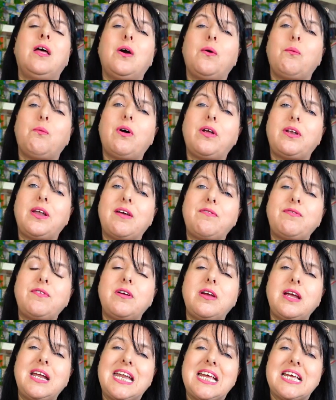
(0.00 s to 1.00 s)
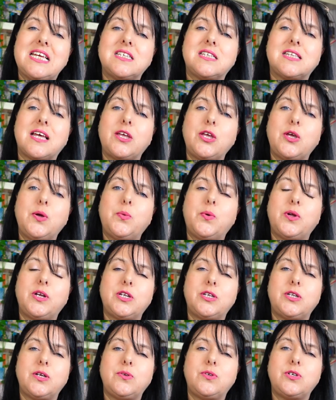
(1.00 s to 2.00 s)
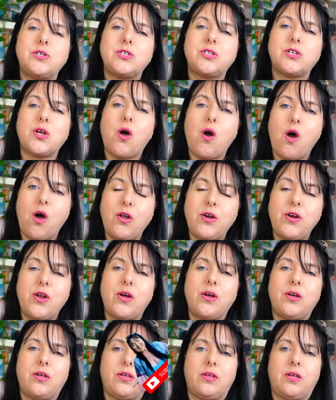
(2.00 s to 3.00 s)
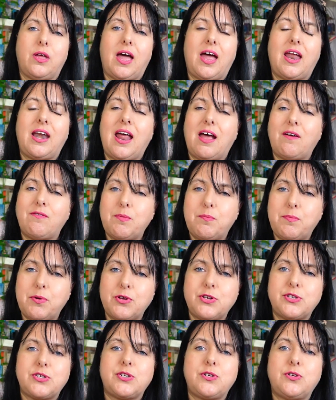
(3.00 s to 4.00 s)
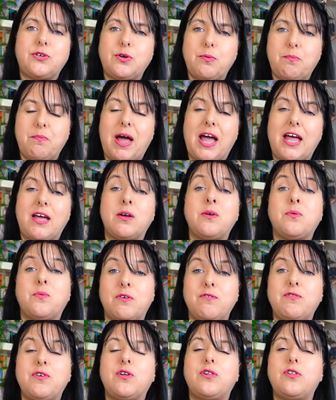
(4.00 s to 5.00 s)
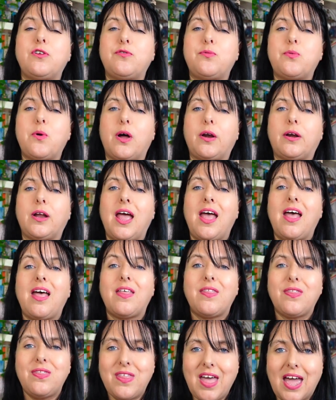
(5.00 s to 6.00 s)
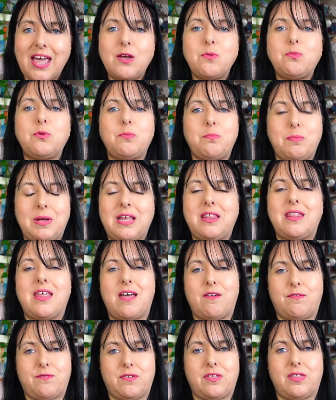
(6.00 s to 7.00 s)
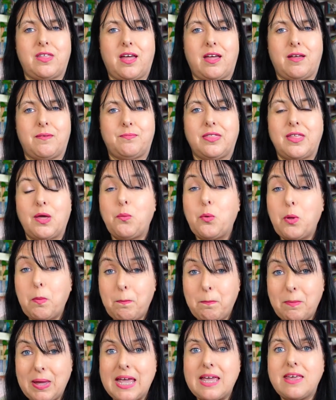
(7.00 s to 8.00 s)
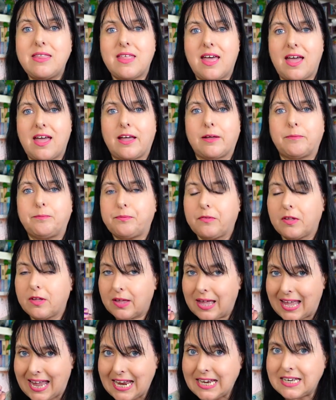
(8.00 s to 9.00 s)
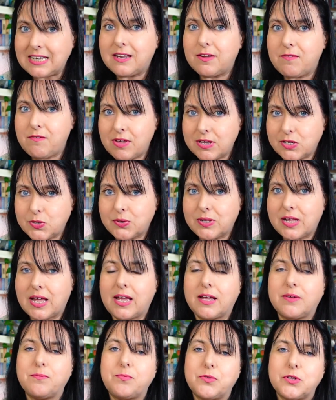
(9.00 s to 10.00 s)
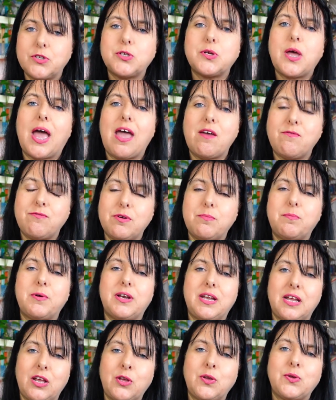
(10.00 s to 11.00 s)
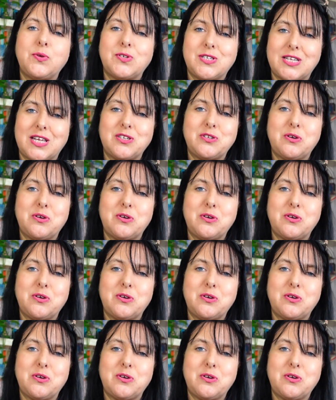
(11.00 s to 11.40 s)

Whatever it is that you want to do, just to honour and have a personal goodbye with your loved one, they will be there for that. They will be there individually to everybody who says